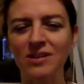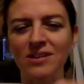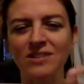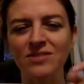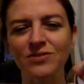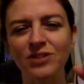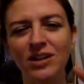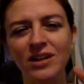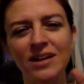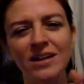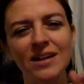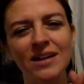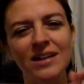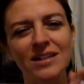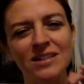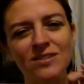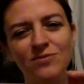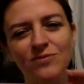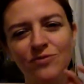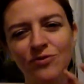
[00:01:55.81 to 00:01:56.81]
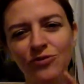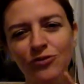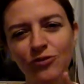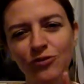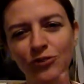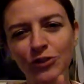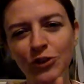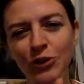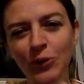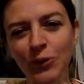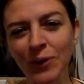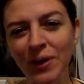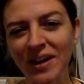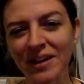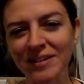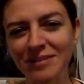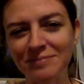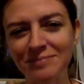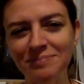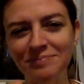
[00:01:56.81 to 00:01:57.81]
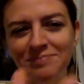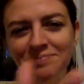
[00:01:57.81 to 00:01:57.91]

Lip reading: It's fluid.